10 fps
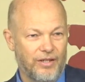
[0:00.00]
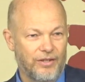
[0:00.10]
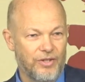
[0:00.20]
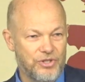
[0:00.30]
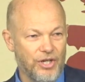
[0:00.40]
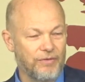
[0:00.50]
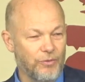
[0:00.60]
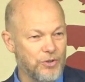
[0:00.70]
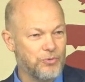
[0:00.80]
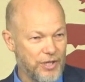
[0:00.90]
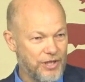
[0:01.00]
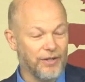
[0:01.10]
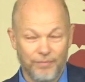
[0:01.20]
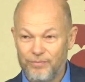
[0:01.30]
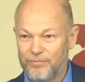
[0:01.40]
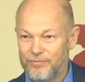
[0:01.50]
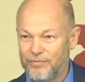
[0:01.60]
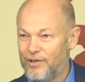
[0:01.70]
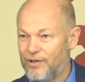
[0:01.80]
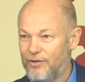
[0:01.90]
The servant was with him
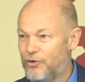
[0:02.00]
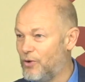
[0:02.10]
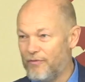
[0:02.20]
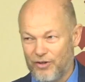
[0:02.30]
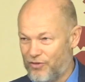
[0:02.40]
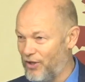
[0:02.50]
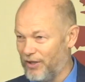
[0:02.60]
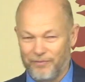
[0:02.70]
through everything.